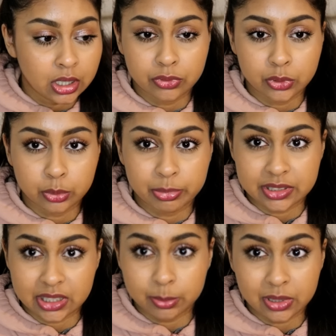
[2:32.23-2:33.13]
If you're a bit
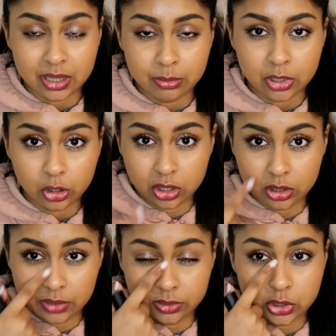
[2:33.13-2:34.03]
deeper than me, you can
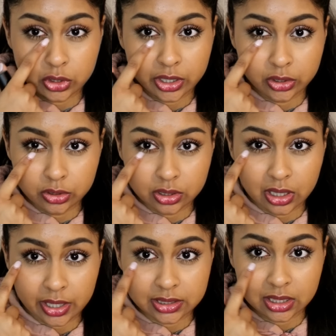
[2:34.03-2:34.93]
definitely try and use the
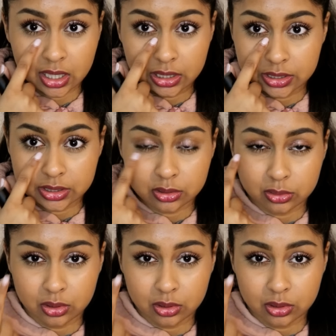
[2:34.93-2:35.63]
lighter colours